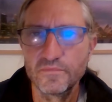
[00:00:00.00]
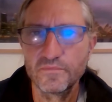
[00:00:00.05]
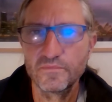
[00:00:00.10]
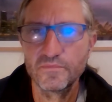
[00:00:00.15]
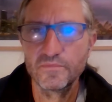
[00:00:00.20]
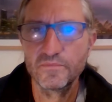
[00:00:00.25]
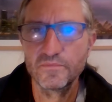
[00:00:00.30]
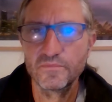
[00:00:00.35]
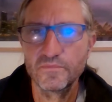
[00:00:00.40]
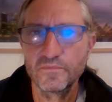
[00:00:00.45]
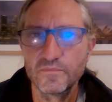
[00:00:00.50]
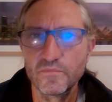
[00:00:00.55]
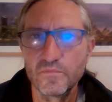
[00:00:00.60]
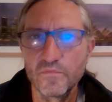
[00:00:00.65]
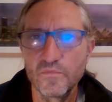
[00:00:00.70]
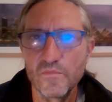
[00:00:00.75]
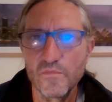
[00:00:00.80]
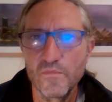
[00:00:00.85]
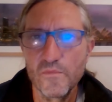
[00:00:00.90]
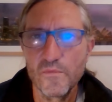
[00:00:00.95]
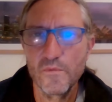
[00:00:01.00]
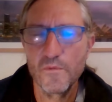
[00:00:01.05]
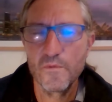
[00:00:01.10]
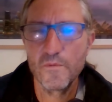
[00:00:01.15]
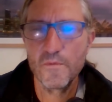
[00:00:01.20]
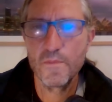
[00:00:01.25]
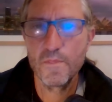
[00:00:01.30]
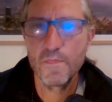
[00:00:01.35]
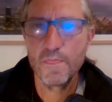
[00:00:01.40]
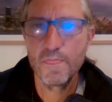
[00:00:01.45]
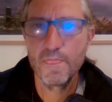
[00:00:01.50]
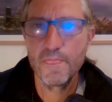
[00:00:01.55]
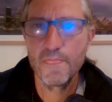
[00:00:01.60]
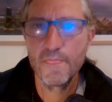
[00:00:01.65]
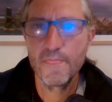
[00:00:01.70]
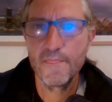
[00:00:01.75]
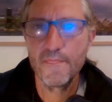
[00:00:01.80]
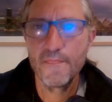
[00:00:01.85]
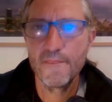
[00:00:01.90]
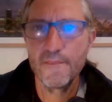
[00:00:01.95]

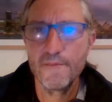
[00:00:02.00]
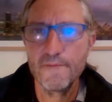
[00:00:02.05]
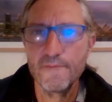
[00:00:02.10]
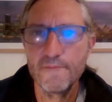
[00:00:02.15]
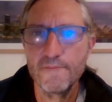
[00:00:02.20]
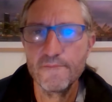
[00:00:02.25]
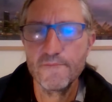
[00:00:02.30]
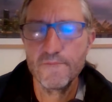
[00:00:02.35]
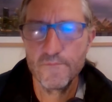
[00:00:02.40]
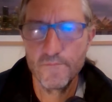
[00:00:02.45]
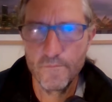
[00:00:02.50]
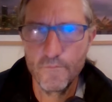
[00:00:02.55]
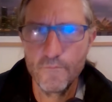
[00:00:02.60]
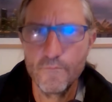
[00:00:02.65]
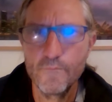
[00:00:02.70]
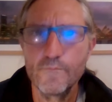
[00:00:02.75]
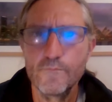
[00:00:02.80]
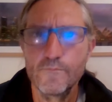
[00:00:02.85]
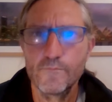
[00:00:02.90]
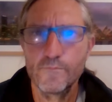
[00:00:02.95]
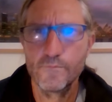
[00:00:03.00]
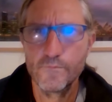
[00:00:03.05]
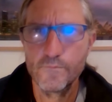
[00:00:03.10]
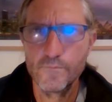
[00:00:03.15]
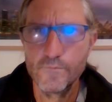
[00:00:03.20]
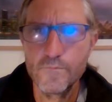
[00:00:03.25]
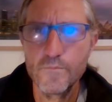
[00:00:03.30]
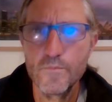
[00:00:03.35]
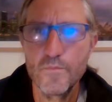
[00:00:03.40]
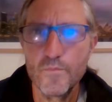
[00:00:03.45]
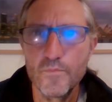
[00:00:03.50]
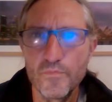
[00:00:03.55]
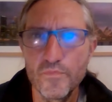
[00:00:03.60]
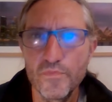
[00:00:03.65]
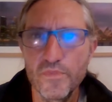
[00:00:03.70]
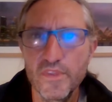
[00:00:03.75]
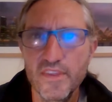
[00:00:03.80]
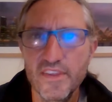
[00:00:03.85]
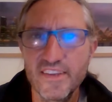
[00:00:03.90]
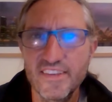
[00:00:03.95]

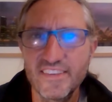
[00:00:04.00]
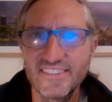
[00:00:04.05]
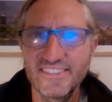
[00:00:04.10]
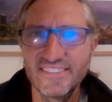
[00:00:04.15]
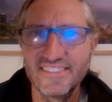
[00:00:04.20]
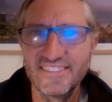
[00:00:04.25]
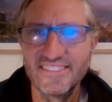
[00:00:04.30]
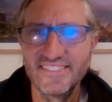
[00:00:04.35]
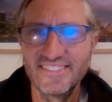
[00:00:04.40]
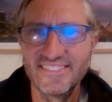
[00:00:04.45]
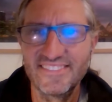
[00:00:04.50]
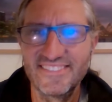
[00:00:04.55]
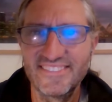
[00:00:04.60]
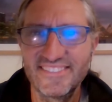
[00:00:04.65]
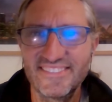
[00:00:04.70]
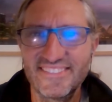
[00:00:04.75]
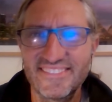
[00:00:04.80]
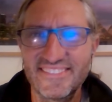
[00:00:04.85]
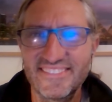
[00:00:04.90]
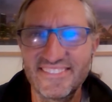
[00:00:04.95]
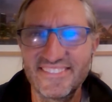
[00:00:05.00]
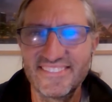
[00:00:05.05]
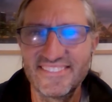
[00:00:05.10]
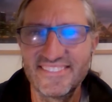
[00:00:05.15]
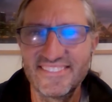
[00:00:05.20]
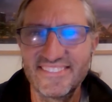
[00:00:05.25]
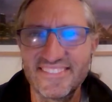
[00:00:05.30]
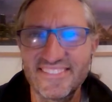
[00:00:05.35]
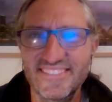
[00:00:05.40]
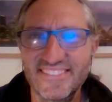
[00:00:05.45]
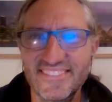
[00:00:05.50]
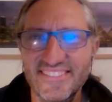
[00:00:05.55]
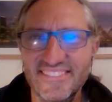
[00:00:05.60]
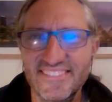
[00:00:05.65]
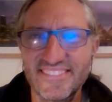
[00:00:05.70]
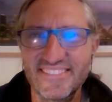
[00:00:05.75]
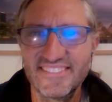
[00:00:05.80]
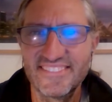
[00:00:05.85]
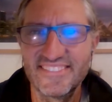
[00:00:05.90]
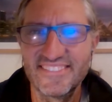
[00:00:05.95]

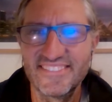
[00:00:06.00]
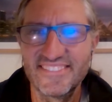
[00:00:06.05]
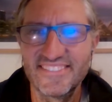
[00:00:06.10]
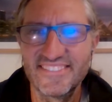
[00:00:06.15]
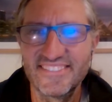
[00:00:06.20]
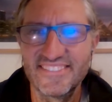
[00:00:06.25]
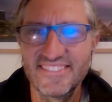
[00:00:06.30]
No words are spoken by the person on screen.